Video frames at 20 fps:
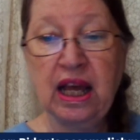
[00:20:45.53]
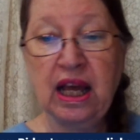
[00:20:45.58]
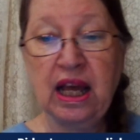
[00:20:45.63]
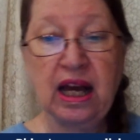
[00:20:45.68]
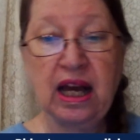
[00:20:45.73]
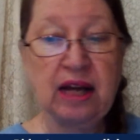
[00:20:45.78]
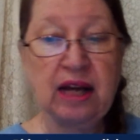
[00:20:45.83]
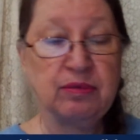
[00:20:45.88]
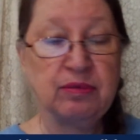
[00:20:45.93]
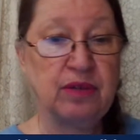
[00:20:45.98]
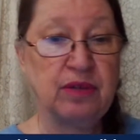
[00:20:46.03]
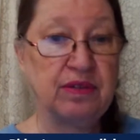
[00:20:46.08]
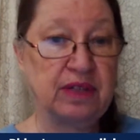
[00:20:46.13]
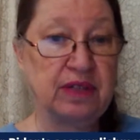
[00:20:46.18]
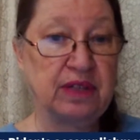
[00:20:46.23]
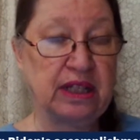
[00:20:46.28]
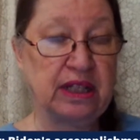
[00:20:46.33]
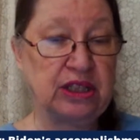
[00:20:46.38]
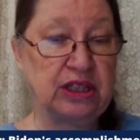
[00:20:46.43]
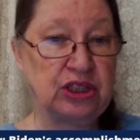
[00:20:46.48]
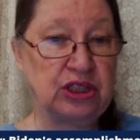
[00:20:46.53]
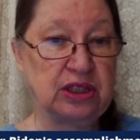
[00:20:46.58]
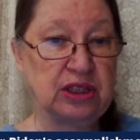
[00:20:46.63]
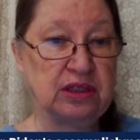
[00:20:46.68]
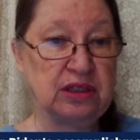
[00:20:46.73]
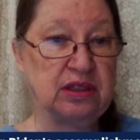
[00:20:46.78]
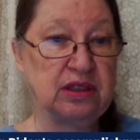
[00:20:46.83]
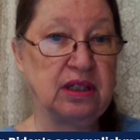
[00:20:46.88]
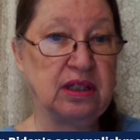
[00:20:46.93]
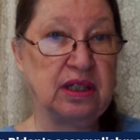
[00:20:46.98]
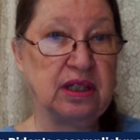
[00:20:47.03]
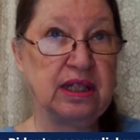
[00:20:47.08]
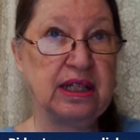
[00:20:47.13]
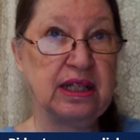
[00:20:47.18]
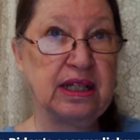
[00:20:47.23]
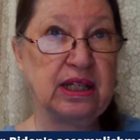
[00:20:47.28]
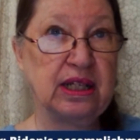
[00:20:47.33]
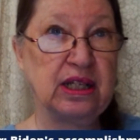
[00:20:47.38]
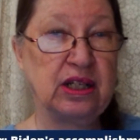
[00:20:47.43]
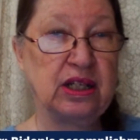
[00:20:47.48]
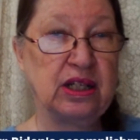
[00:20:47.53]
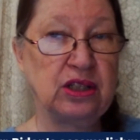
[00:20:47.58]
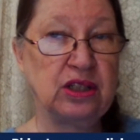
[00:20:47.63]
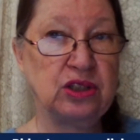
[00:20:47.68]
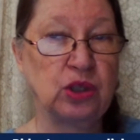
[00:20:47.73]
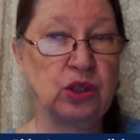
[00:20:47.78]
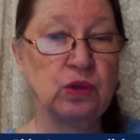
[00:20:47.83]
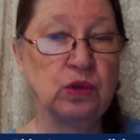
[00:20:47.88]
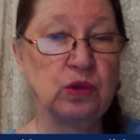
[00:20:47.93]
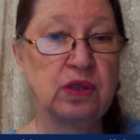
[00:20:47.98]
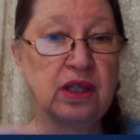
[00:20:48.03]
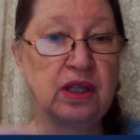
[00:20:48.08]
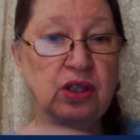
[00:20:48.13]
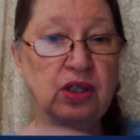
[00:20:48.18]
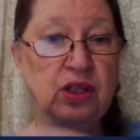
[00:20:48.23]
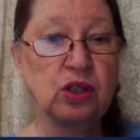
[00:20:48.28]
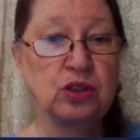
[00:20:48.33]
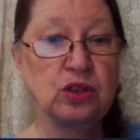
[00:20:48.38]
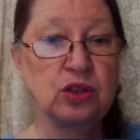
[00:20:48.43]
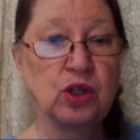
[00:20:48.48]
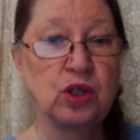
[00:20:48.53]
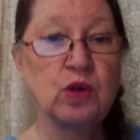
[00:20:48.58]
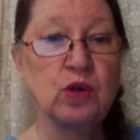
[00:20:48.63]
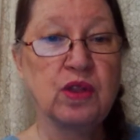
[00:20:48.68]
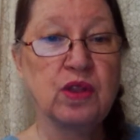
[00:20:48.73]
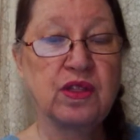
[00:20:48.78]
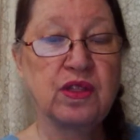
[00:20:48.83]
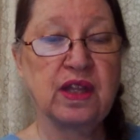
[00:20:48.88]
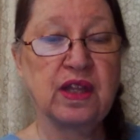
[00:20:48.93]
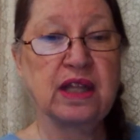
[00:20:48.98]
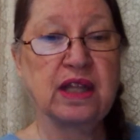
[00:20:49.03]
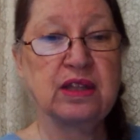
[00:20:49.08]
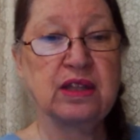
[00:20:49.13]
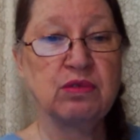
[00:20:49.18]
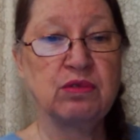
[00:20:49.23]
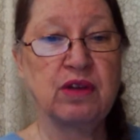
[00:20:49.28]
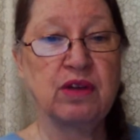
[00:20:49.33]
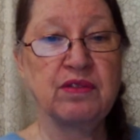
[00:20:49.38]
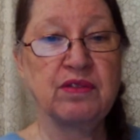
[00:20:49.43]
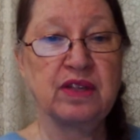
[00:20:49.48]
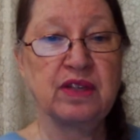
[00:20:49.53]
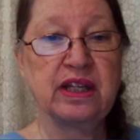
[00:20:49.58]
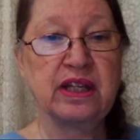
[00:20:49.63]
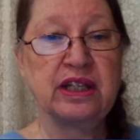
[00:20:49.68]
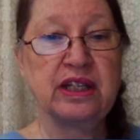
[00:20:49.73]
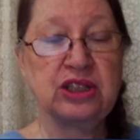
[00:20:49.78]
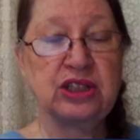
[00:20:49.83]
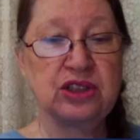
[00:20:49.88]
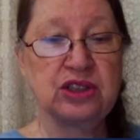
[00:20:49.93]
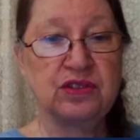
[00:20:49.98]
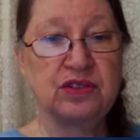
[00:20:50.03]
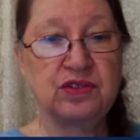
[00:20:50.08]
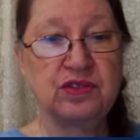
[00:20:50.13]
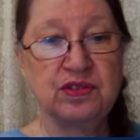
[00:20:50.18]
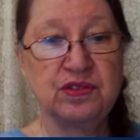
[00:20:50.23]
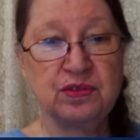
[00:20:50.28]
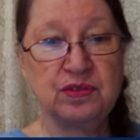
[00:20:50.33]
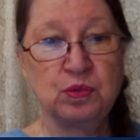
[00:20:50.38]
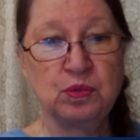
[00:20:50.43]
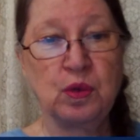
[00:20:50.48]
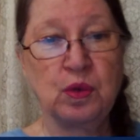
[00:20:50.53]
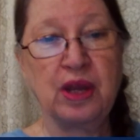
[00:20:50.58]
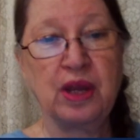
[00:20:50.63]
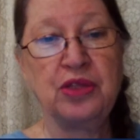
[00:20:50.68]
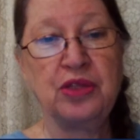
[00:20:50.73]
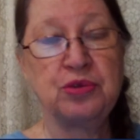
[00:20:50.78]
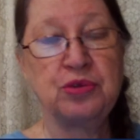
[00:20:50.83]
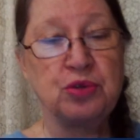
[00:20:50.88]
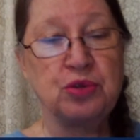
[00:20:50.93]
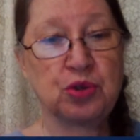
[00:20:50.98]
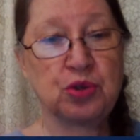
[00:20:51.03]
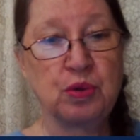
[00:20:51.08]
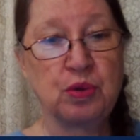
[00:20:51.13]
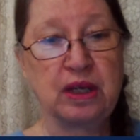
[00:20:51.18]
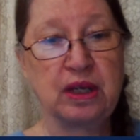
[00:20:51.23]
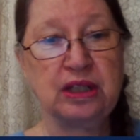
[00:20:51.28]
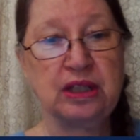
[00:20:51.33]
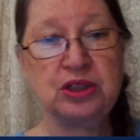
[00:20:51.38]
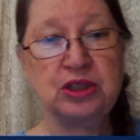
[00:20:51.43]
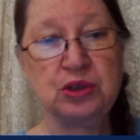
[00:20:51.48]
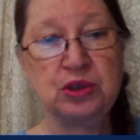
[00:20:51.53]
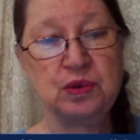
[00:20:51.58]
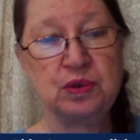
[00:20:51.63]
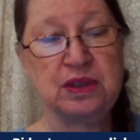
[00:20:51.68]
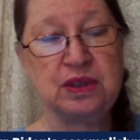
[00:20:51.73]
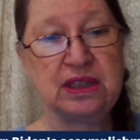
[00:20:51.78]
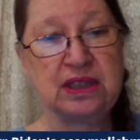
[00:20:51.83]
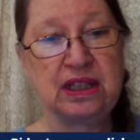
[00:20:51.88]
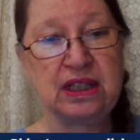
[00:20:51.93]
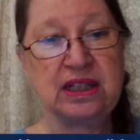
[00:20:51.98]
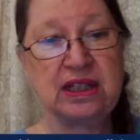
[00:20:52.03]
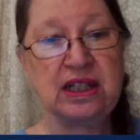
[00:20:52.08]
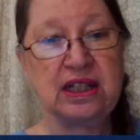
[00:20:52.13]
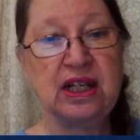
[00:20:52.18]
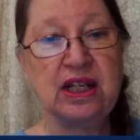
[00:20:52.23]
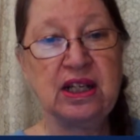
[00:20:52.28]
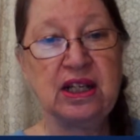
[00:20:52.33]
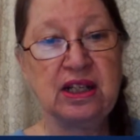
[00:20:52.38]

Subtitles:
Revelation, don't think that Revelation 1 through 22 is in